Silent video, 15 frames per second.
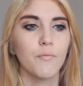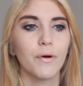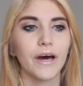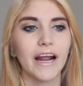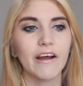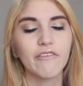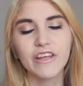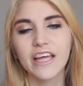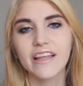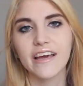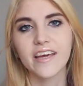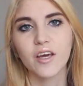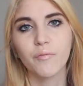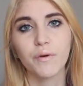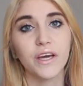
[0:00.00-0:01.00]
But I really
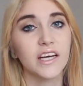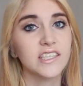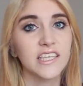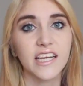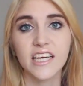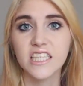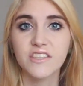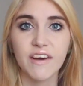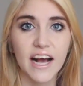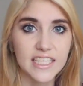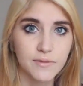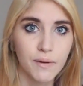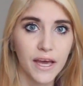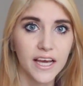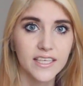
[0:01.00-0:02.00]
like it because it is
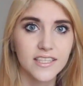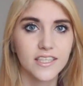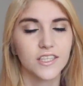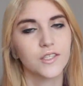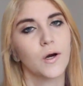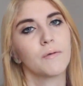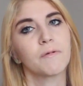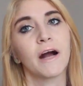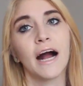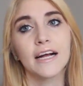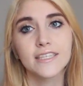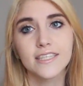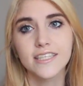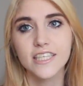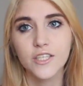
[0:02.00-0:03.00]
fast-paced, so I'm
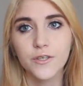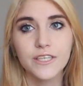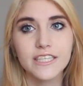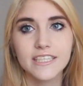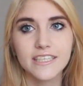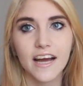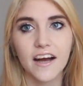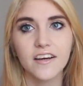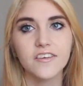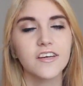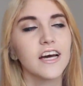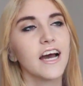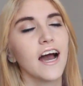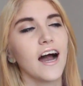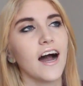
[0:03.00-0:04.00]
constantly doing stuff.